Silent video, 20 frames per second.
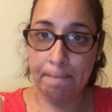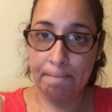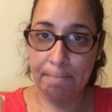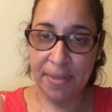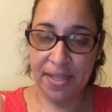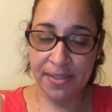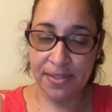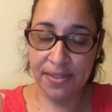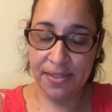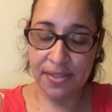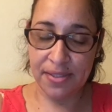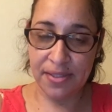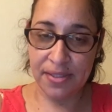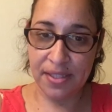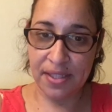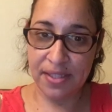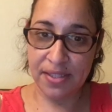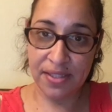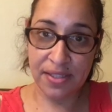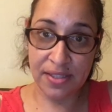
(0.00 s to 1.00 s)
it's
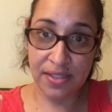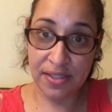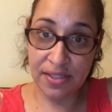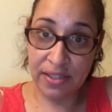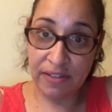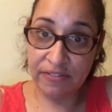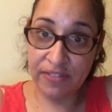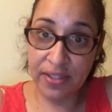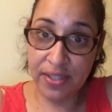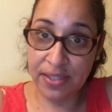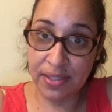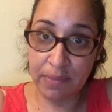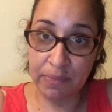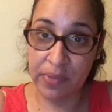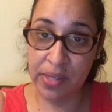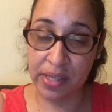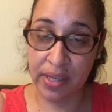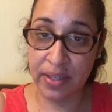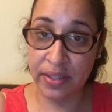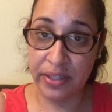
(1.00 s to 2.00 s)
definitely
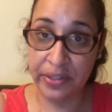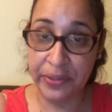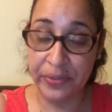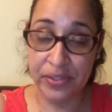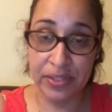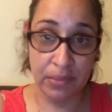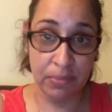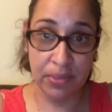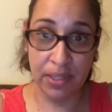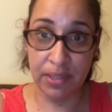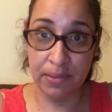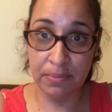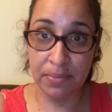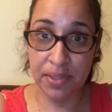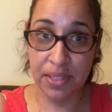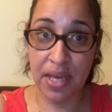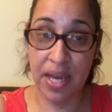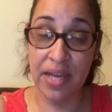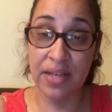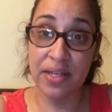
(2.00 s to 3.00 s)
something I use sometimes,
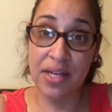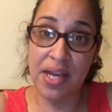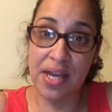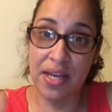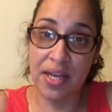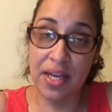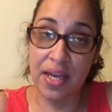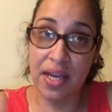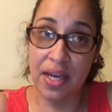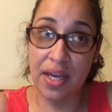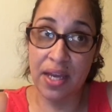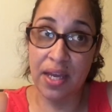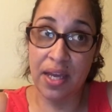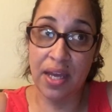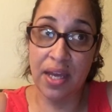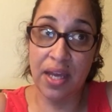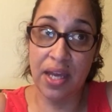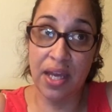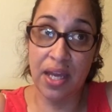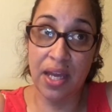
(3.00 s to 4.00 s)
and
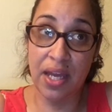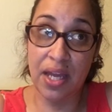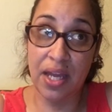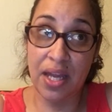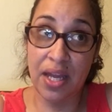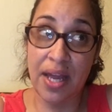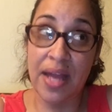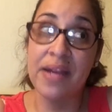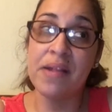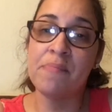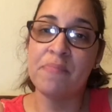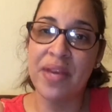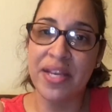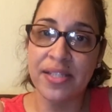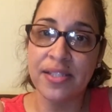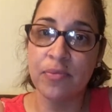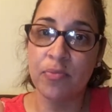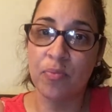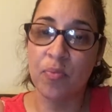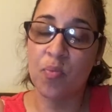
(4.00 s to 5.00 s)
it
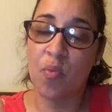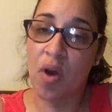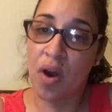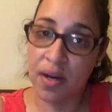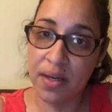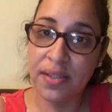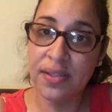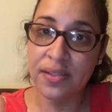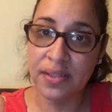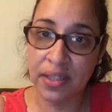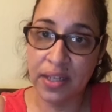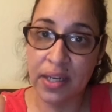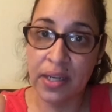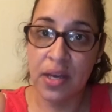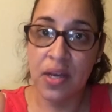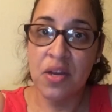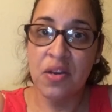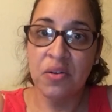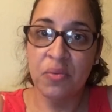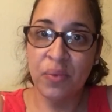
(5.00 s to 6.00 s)
makes, honestly,
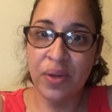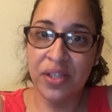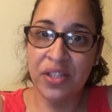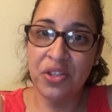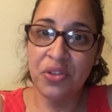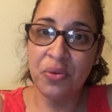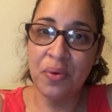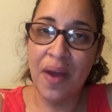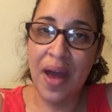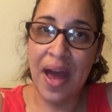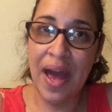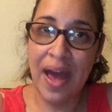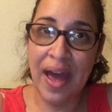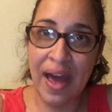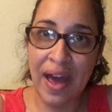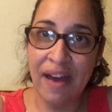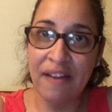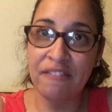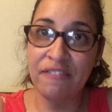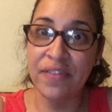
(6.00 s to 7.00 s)
when you
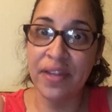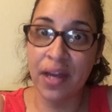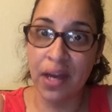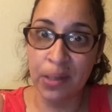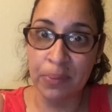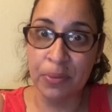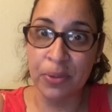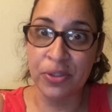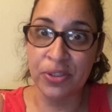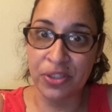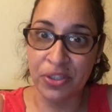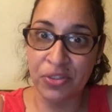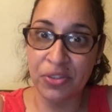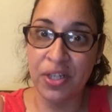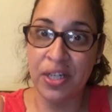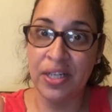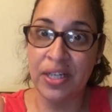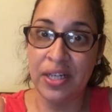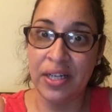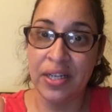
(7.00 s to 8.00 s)
have the
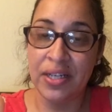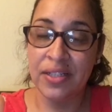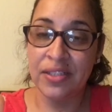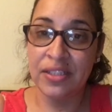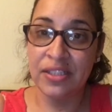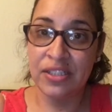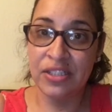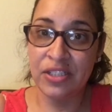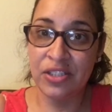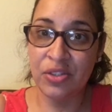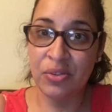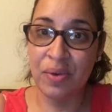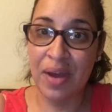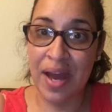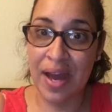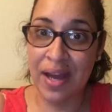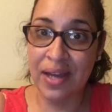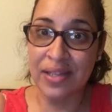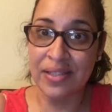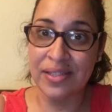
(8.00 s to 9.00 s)
opportunity to
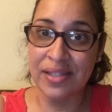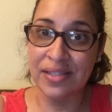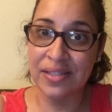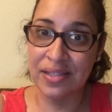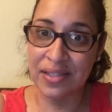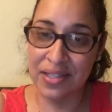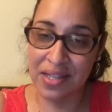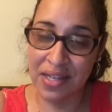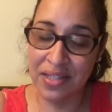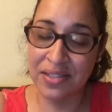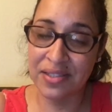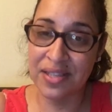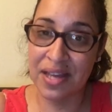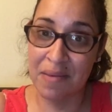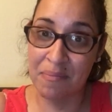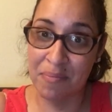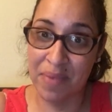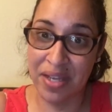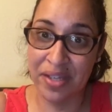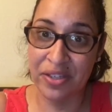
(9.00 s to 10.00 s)
access things
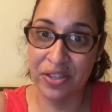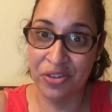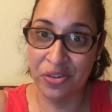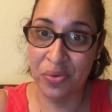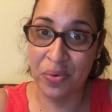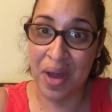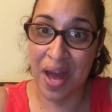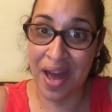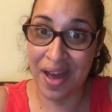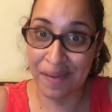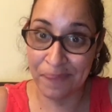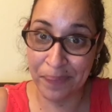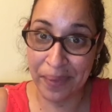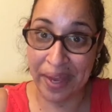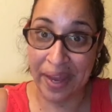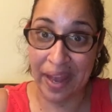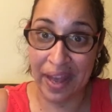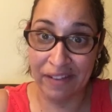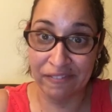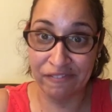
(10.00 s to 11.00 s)
that make you
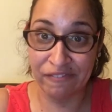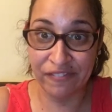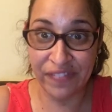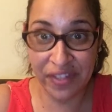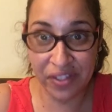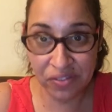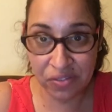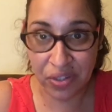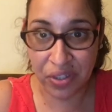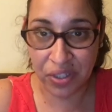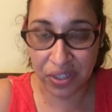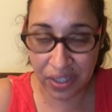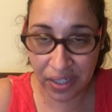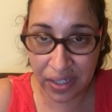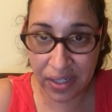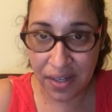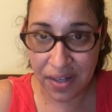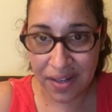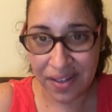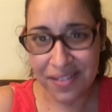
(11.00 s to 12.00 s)
happy and feel good,
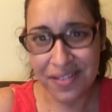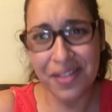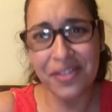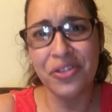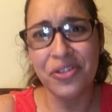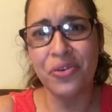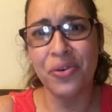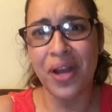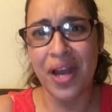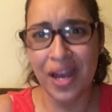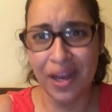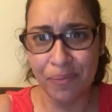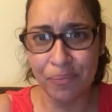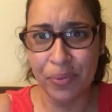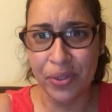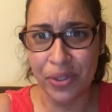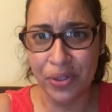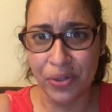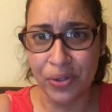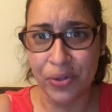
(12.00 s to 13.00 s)
then you're a
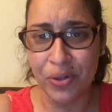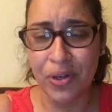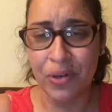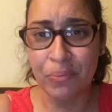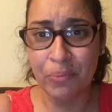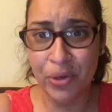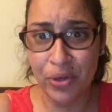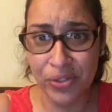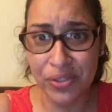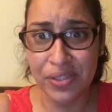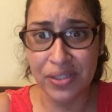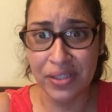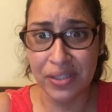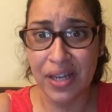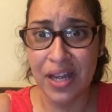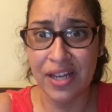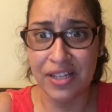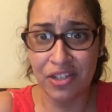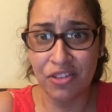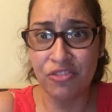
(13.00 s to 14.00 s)
happier person
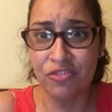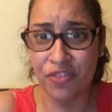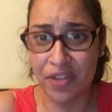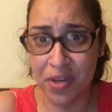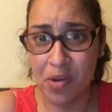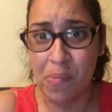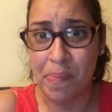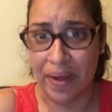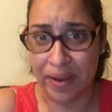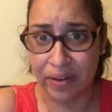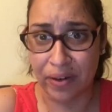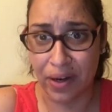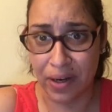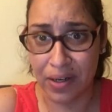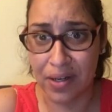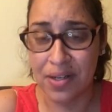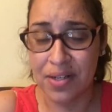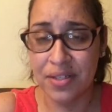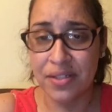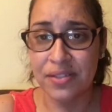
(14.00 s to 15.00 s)
and you feel better.
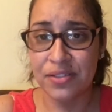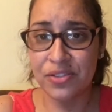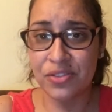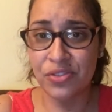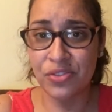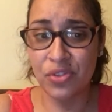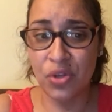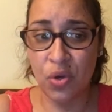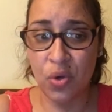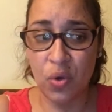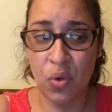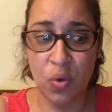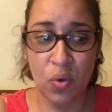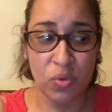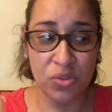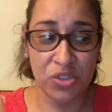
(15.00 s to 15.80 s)
So